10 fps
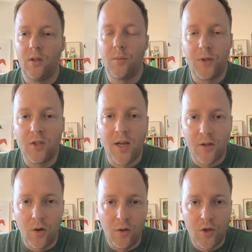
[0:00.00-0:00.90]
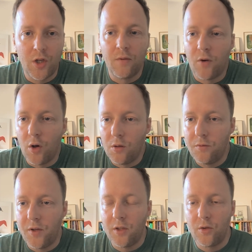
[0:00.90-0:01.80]
the technology evolve
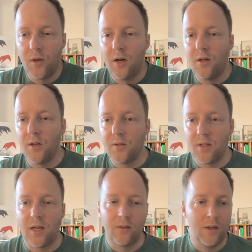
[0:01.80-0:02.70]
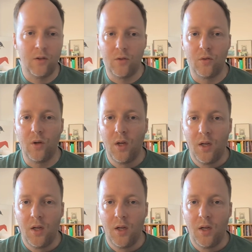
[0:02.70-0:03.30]
into areas into